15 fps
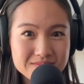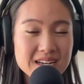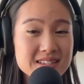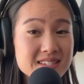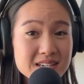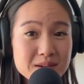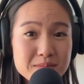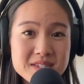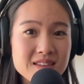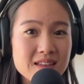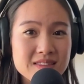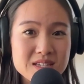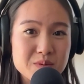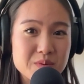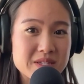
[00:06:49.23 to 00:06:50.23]
And some say
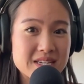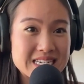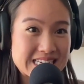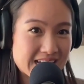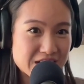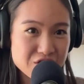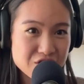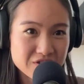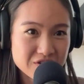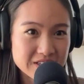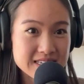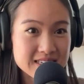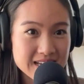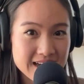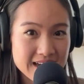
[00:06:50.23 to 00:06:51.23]
that this was intentionally
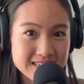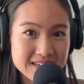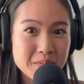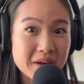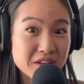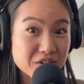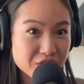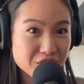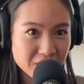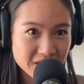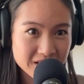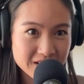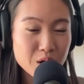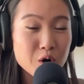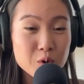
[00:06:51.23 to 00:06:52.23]
set by the
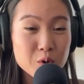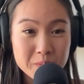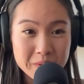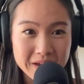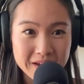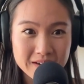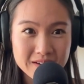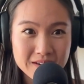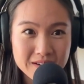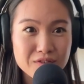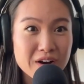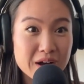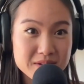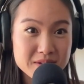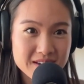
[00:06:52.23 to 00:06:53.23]
cook, hoping
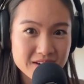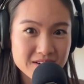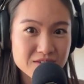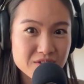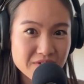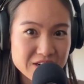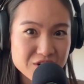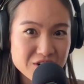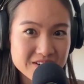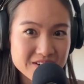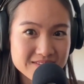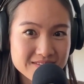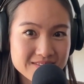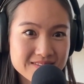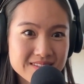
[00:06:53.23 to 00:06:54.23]
for outside intervention.